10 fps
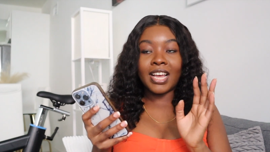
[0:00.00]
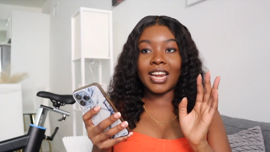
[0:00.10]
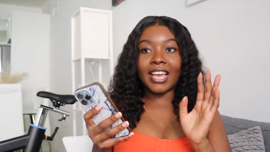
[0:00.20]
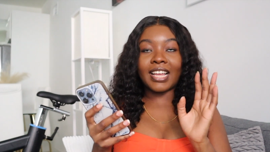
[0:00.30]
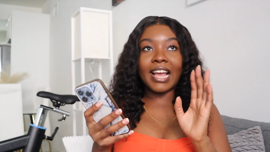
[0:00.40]

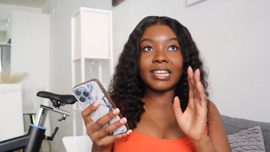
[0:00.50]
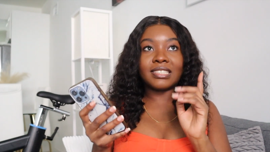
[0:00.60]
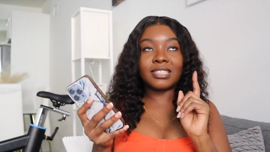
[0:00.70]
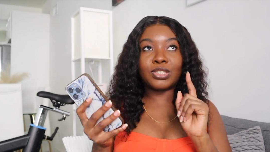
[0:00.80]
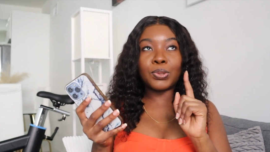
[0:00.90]
Like,
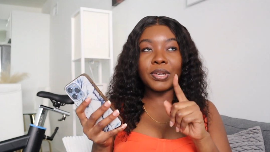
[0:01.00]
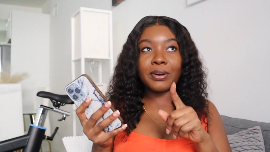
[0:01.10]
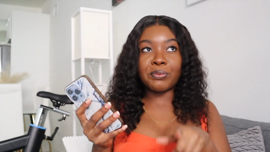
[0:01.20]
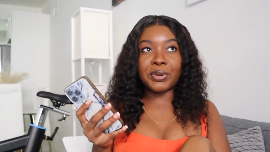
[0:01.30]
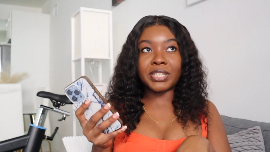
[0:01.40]
I took
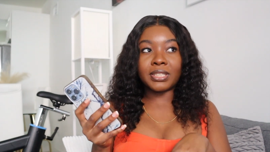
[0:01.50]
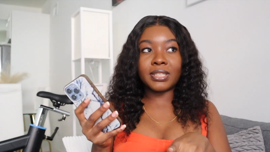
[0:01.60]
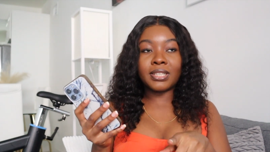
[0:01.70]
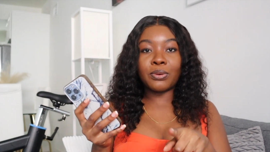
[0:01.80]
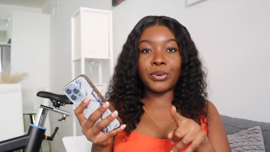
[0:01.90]
a
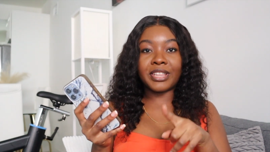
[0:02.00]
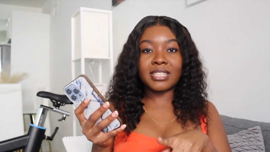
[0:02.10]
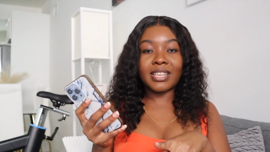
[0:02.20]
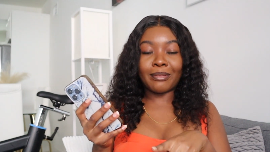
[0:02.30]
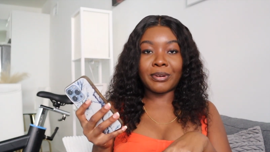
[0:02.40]
reel with
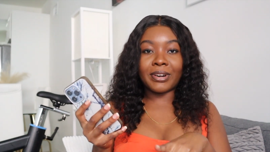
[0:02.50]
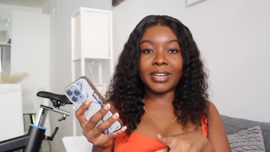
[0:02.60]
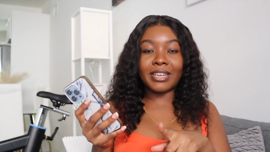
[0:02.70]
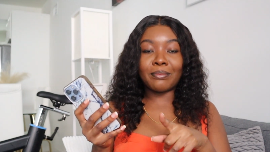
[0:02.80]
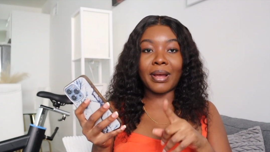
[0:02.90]
this
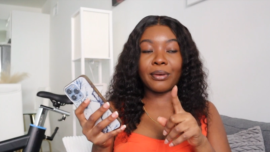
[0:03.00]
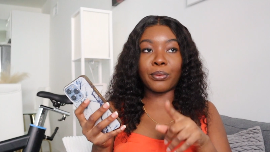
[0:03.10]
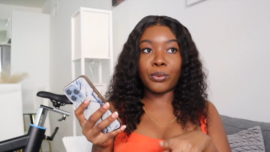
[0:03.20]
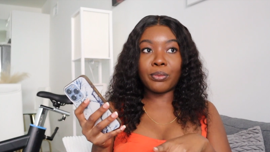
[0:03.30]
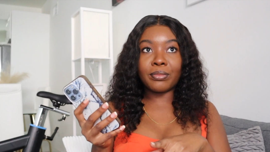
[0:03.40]
camera in my
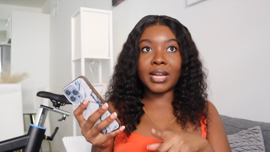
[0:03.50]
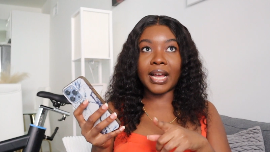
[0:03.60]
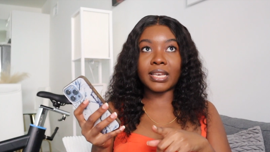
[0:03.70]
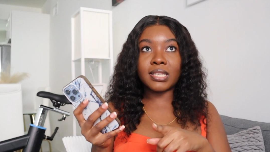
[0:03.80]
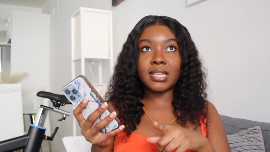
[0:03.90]
room,
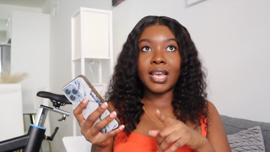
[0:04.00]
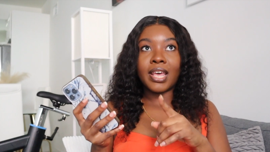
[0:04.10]
guys,